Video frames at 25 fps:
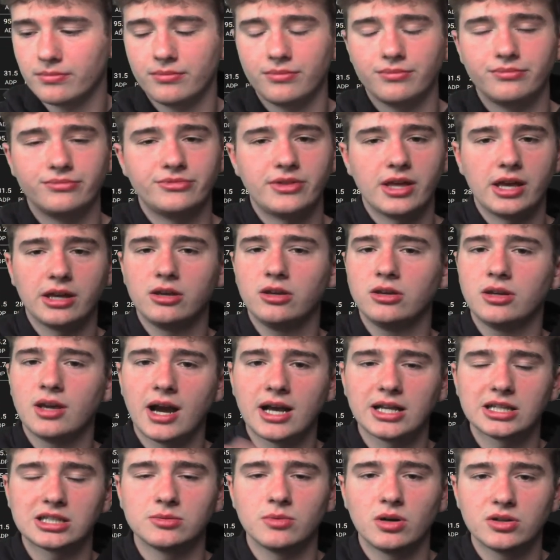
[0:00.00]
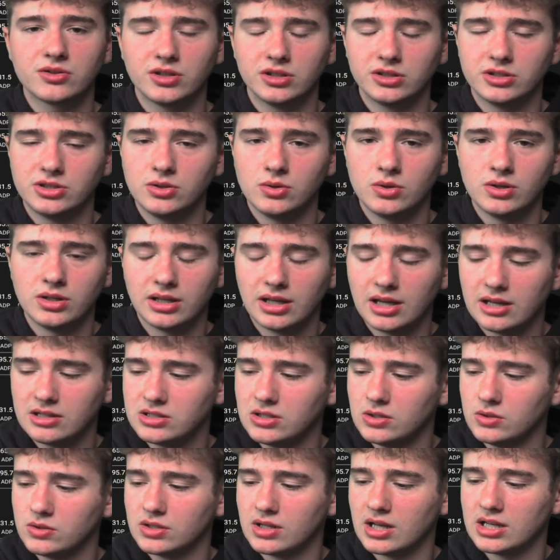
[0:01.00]
thank you guys so much for tuning
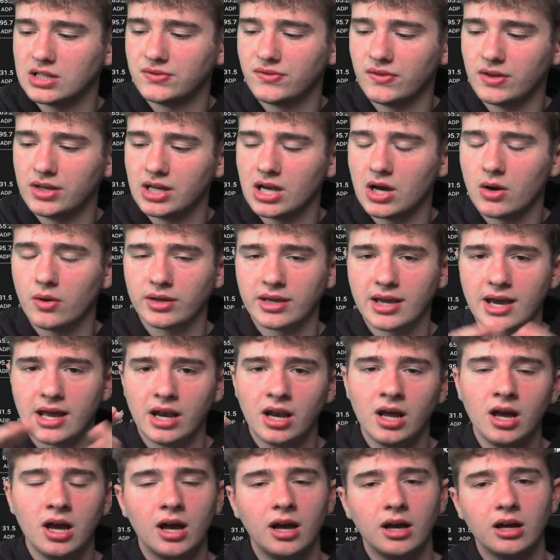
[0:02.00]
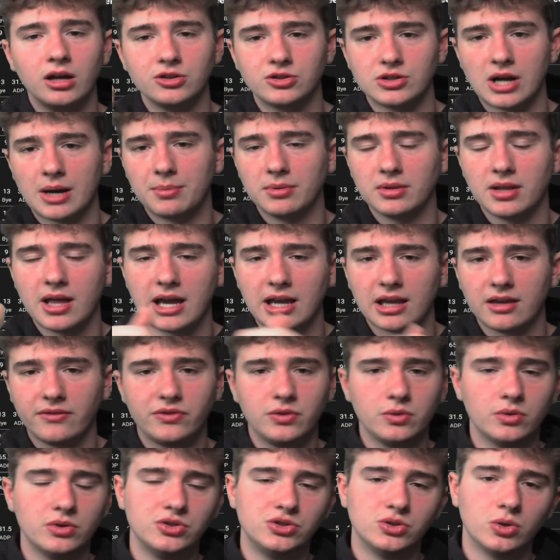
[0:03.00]
into today's video. Again, drop a like if you
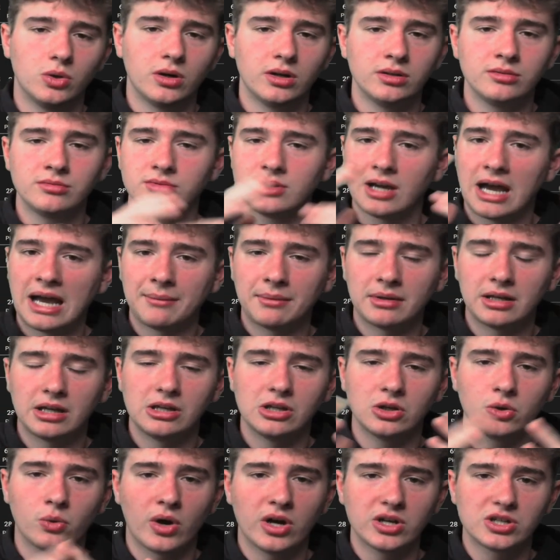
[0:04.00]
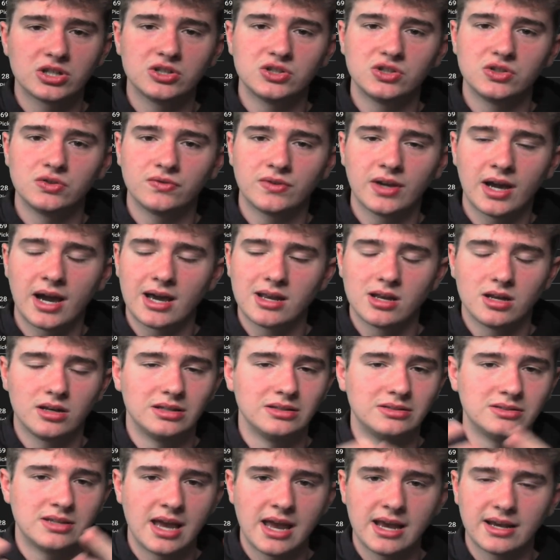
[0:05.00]
enjoyed, comment any questions you've got, any
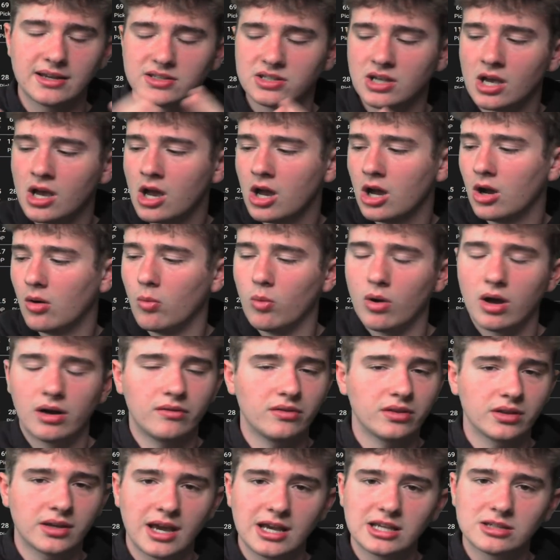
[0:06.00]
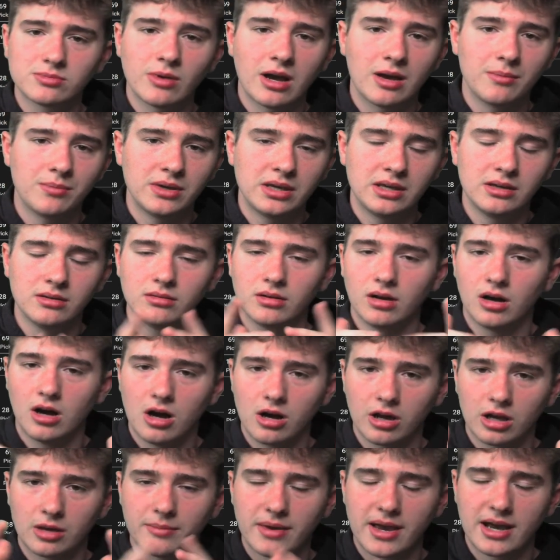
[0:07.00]
takes, whatever the case might be. I'll
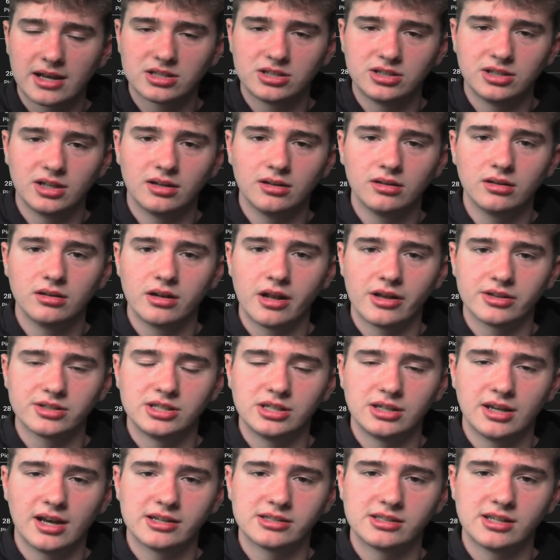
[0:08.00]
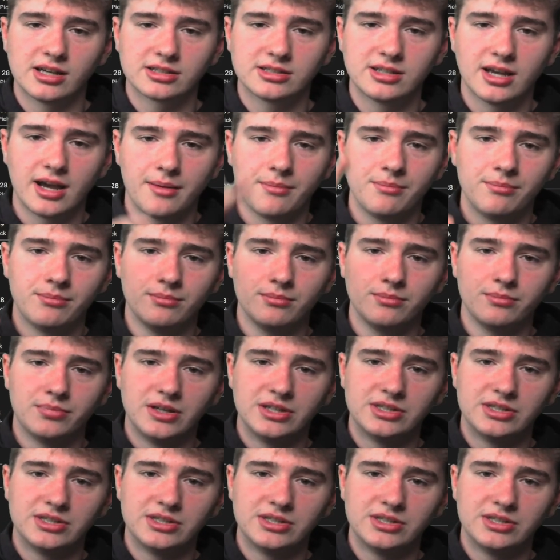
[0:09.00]
get back to you, and I'll see you guys next time. Peace